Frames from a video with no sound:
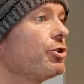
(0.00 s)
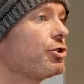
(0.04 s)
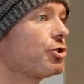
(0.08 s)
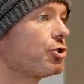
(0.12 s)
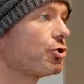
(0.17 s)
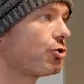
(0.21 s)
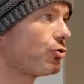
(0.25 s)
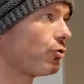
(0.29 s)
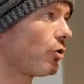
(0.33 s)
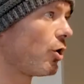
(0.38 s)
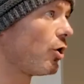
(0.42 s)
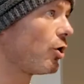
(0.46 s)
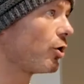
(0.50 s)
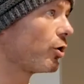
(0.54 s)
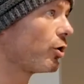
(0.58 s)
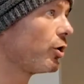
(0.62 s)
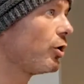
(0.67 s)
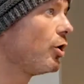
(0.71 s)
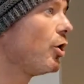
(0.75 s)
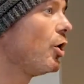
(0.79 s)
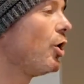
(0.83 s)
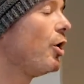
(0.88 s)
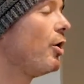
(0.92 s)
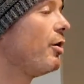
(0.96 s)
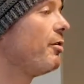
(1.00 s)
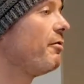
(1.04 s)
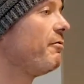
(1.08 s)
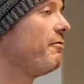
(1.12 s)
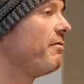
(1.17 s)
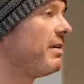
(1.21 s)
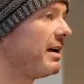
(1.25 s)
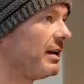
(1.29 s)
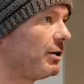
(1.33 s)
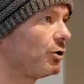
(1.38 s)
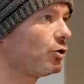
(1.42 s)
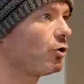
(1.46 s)
strong
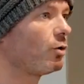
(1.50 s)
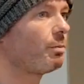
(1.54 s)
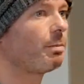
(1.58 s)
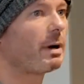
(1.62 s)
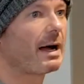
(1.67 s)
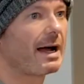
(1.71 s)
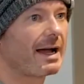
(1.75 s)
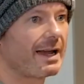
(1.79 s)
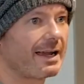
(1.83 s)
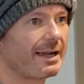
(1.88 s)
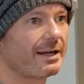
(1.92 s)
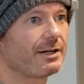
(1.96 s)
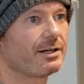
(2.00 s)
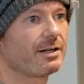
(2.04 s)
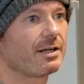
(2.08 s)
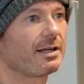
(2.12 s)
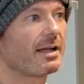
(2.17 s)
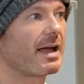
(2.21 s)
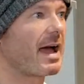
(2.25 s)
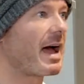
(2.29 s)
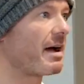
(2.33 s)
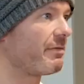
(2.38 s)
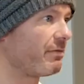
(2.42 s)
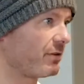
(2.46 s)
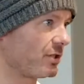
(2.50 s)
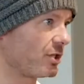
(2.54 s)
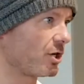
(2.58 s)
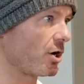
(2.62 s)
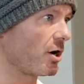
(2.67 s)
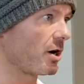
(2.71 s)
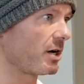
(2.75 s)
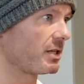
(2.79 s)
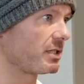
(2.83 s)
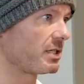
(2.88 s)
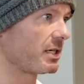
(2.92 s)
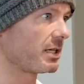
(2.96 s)
vendor paid
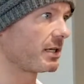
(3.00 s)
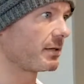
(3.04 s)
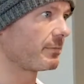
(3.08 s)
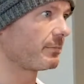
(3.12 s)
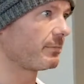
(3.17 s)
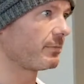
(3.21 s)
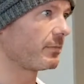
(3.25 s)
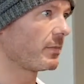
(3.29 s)
advertising.